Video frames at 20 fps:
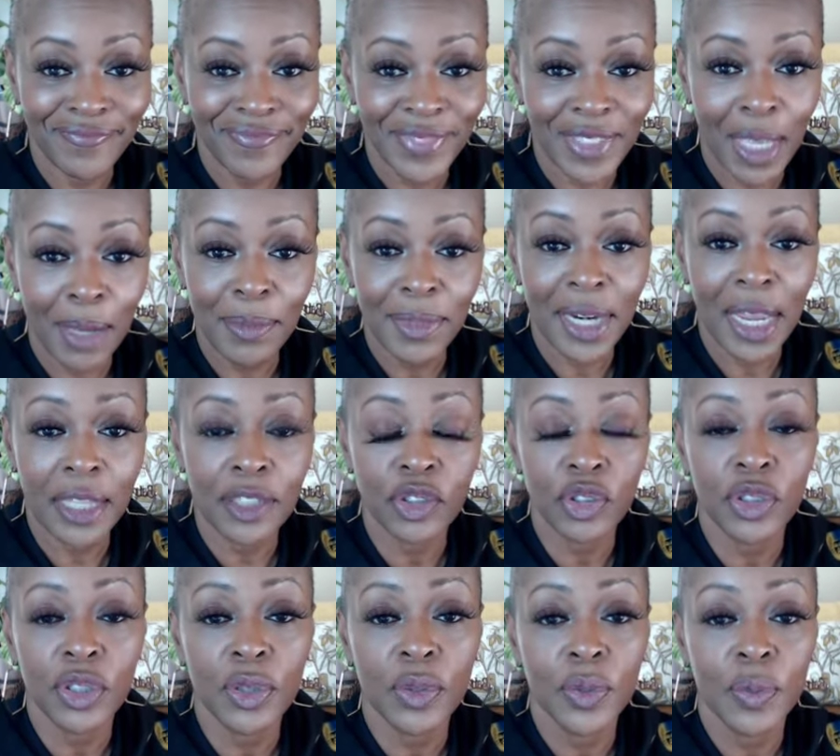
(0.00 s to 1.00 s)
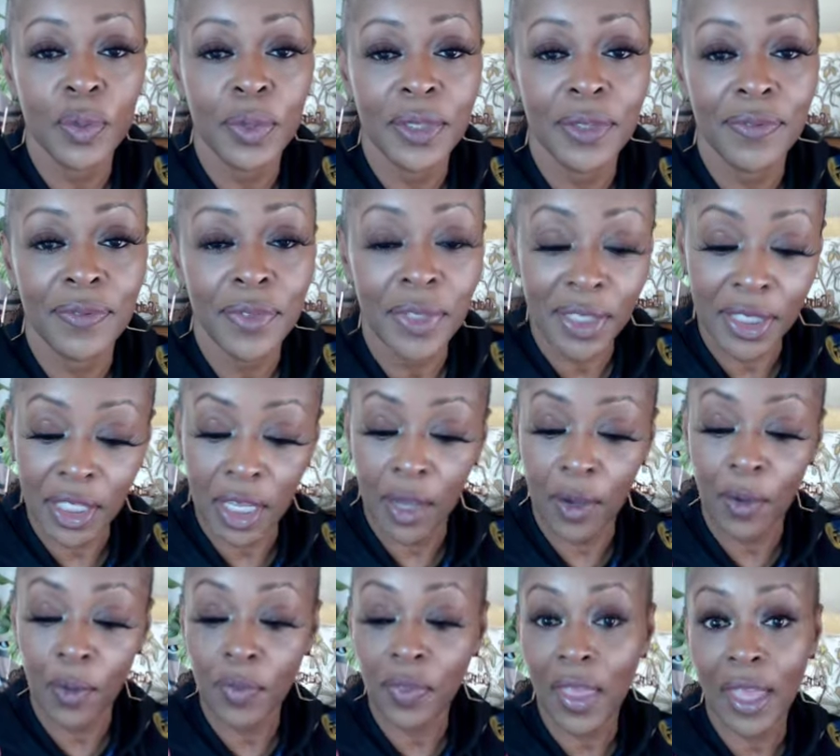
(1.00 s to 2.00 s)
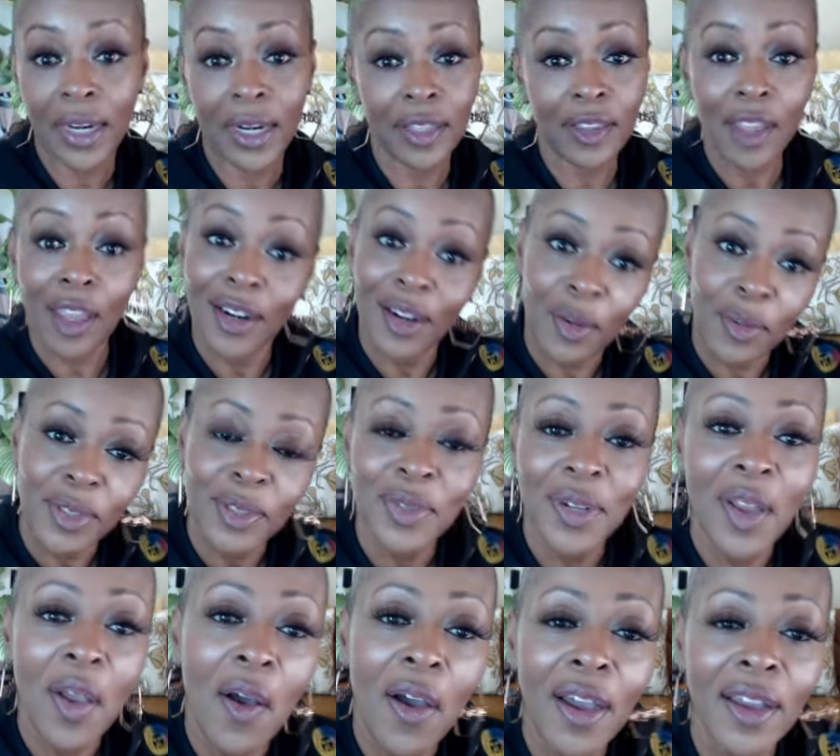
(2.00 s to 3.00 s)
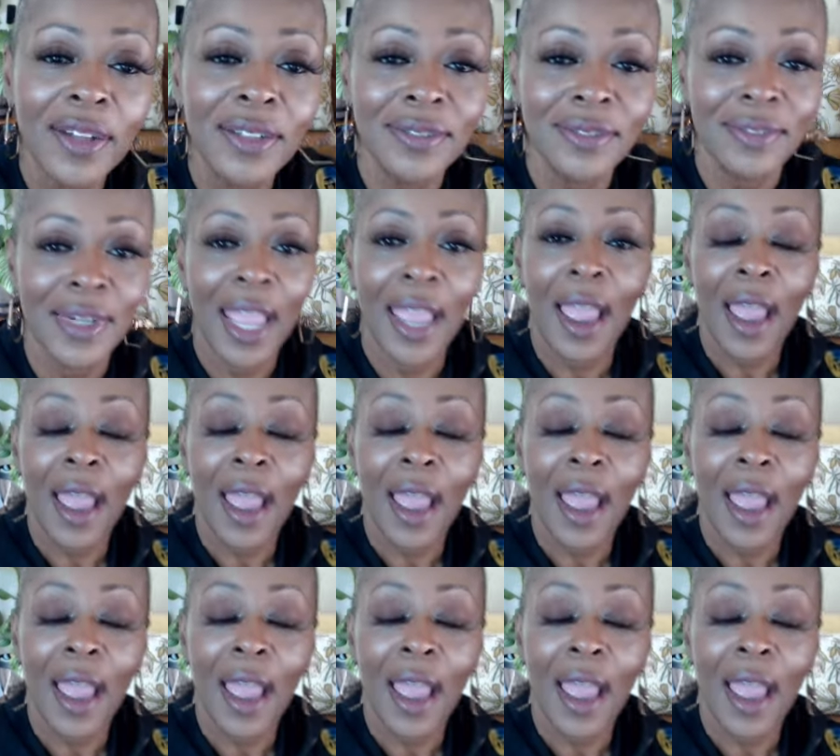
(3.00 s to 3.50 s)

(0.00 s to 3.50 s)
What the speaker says: coming at you with a video that I thought I was recording.